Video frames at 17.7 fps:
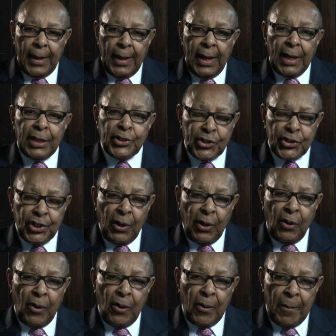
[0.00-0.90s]
I
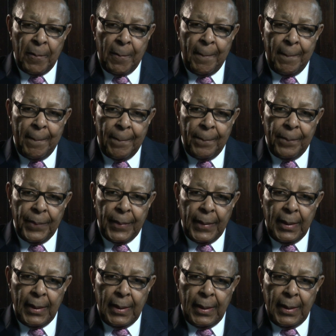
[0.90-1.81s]
saw
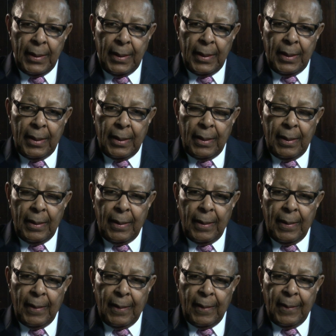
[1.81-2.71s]

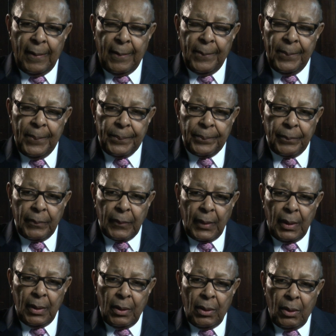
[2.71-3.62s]

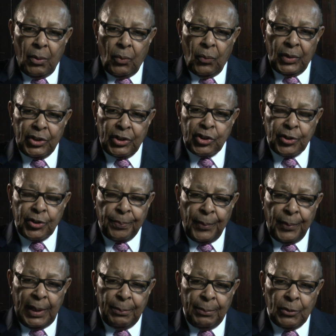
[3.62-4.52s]
when the
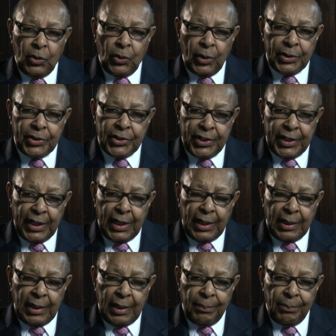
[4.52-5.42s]
Supreme Court
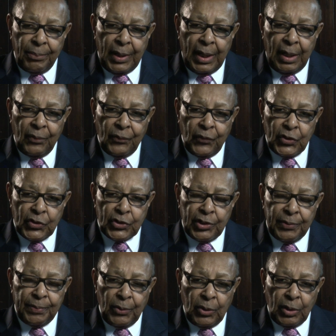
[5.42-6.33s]
said in Brown
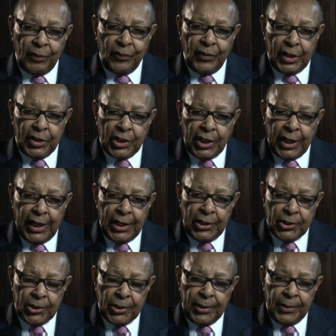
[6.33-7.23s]
versus Board of
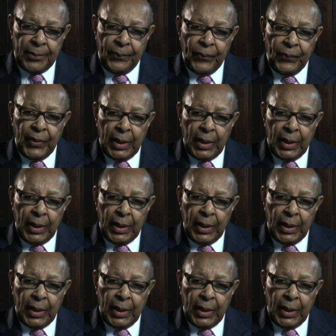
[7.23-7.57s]
Education